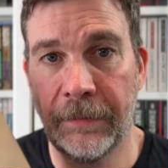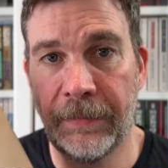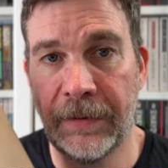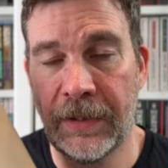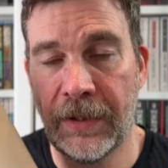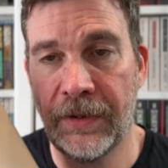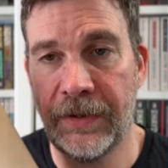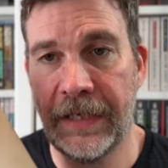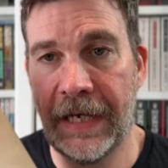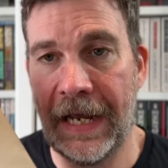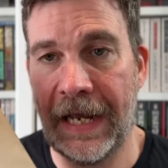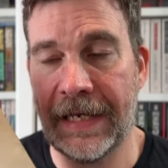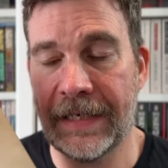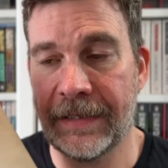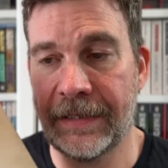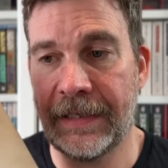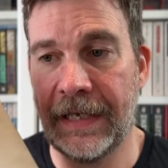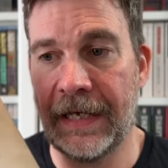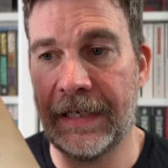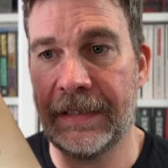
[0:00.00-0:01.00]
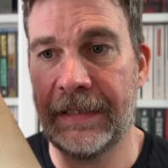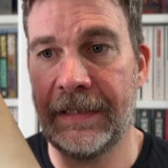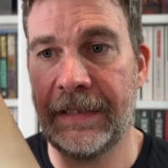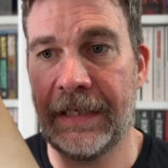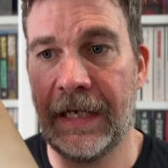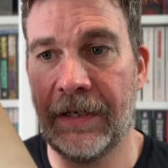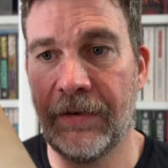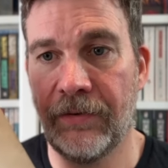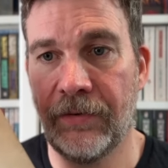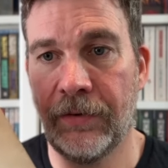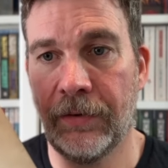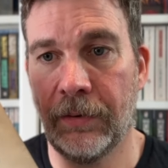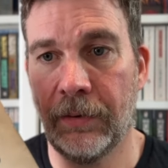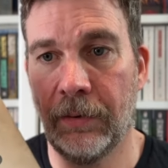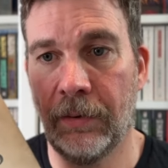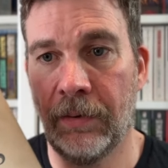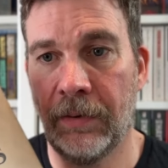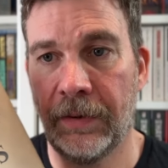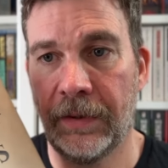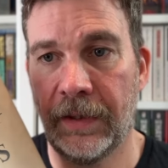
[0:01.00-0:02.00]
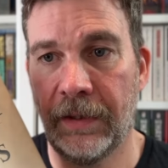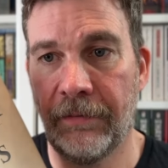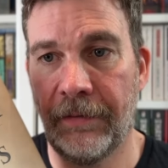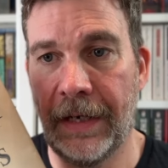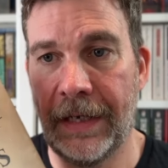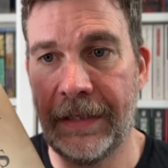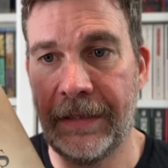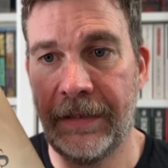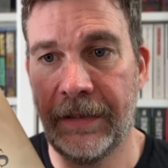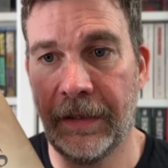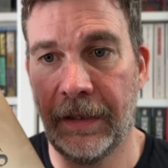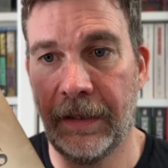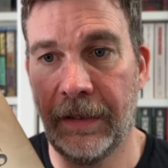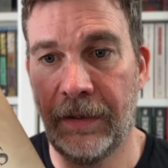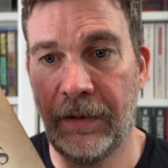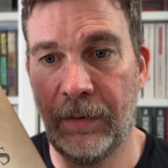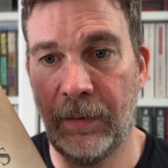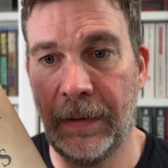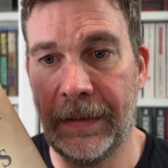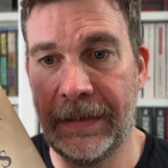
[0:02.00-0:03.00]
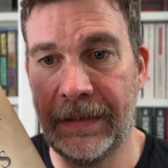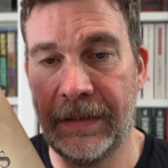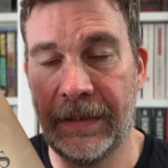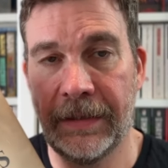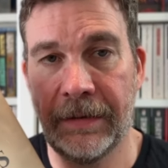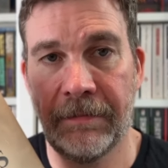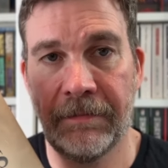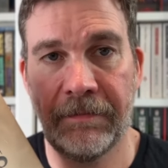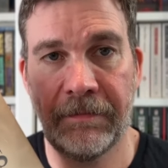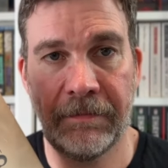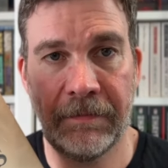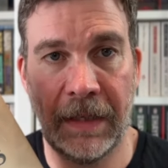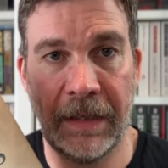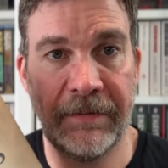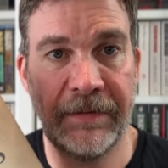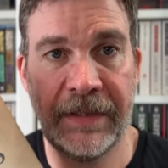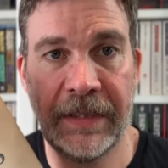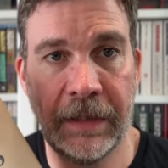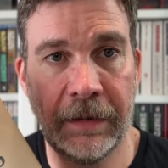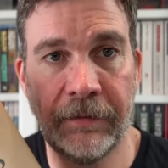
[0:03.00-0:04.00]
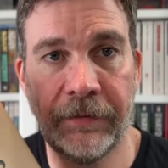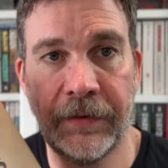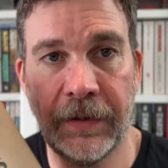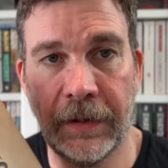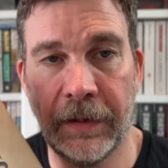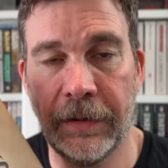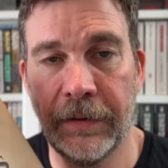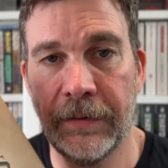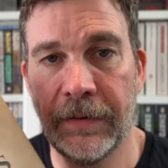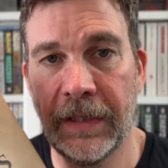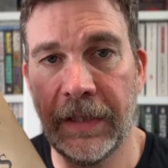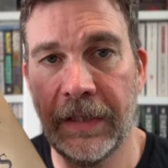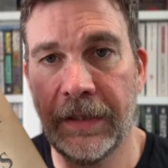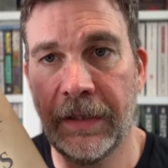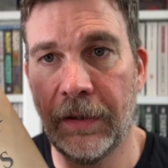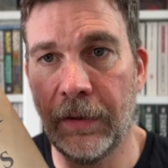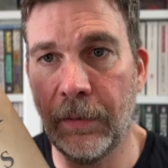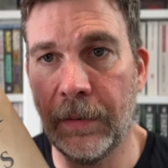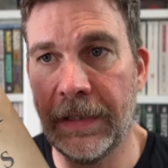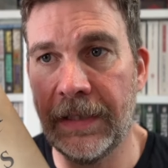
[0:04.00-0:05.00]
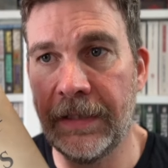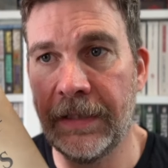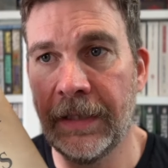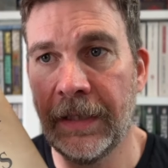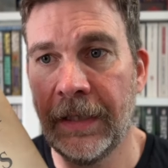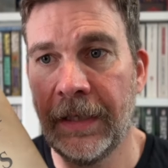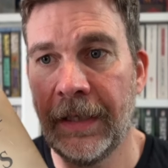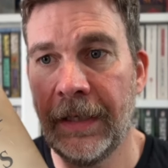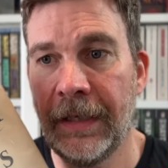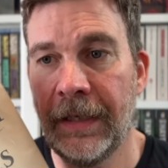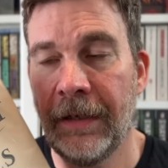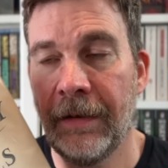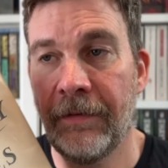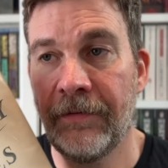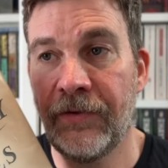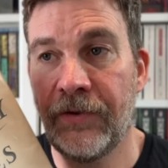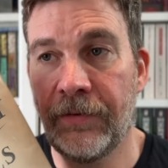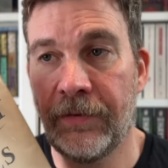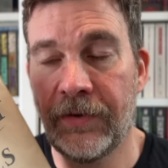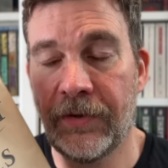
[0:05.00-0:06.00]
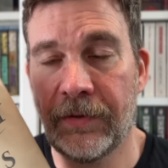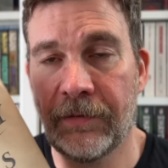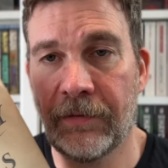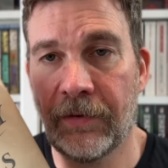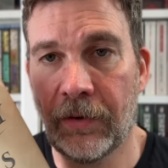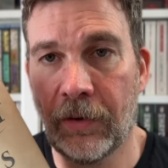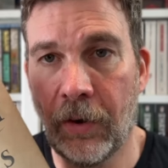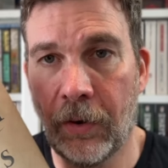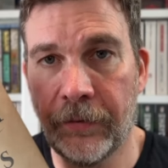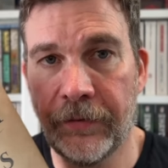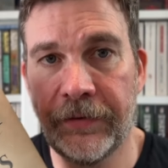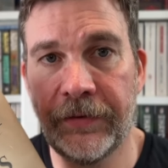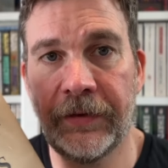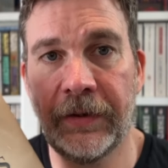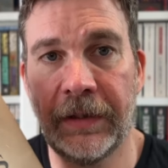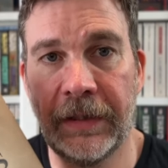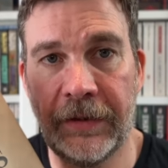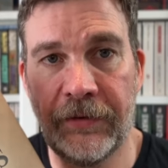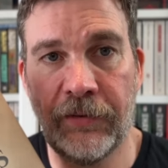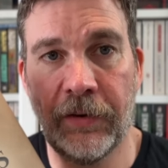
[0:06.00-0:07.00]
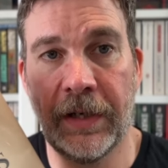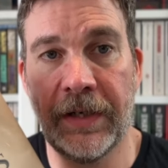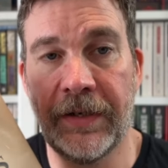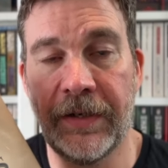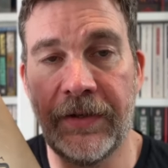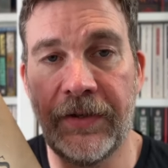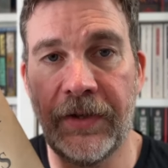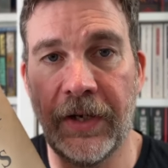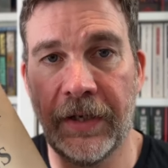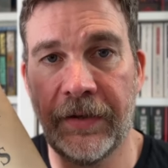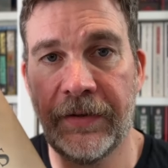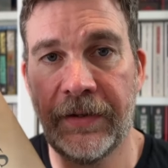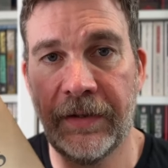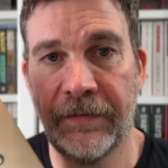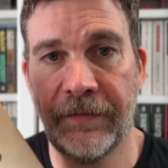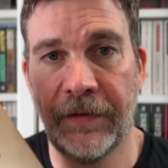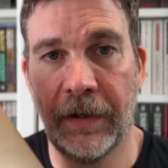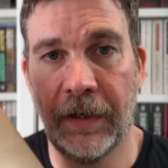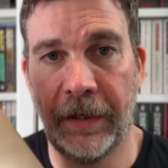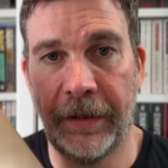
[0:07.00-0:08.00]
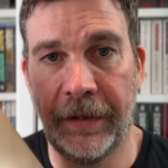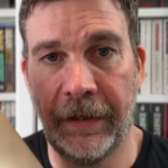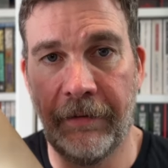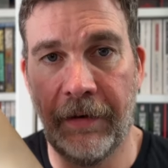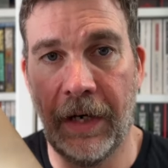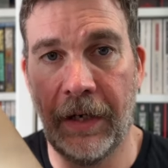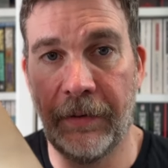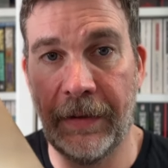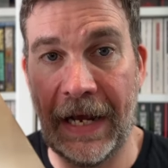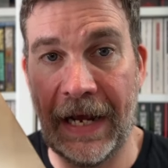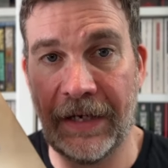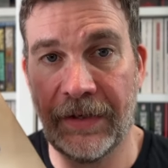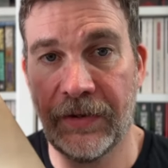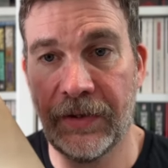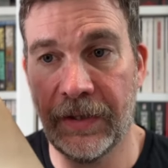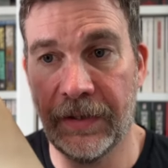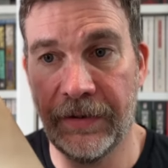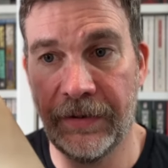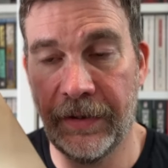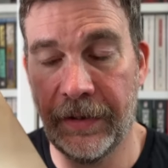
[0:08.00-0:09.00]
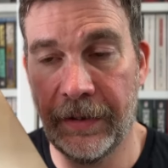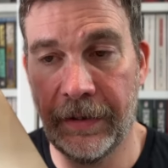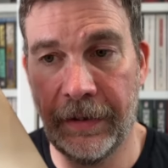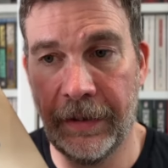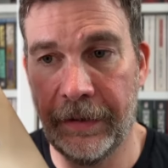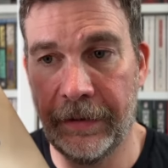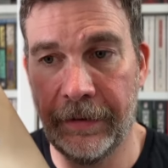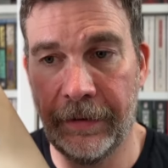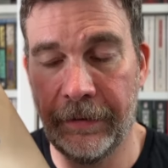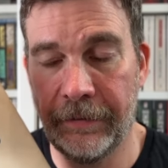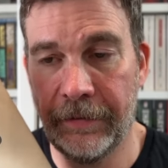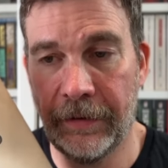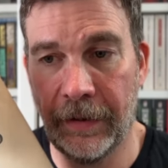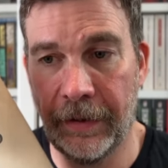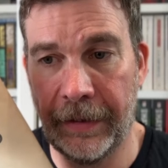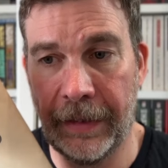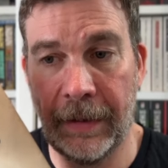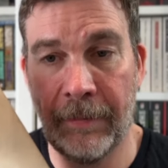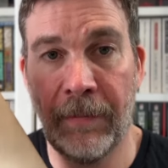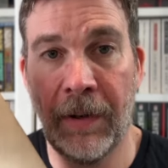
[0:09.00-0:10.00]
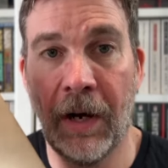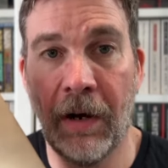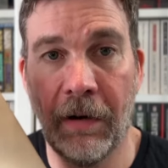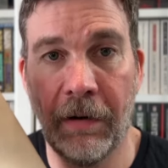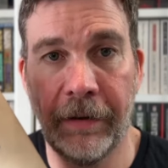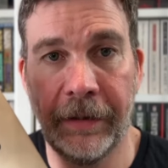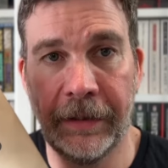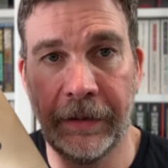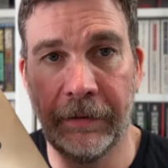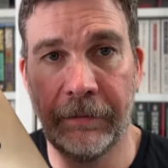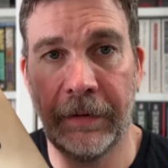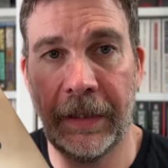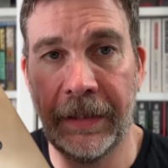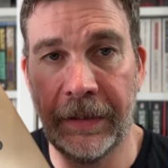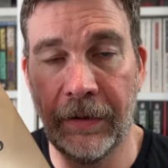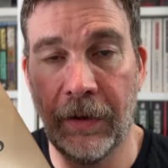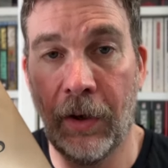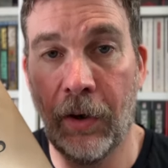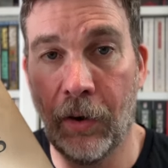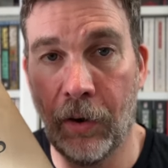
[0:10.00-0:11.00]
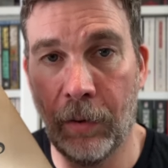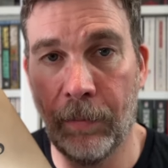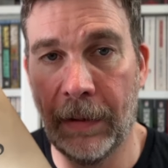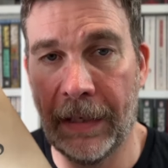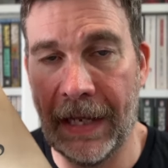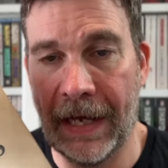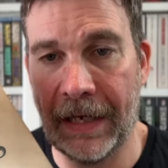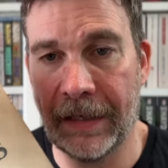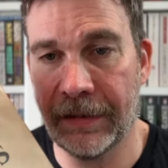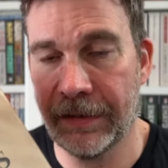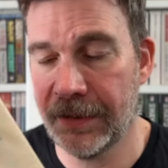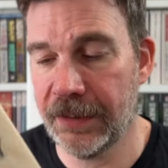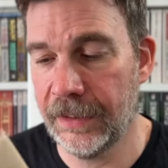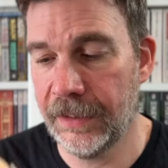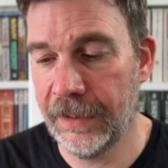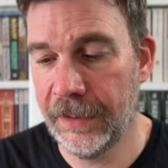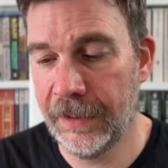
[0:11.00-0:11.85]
because it has that central narrator who is self-deluded, who is constantly trying to justify their own actions and their part in horrible acts.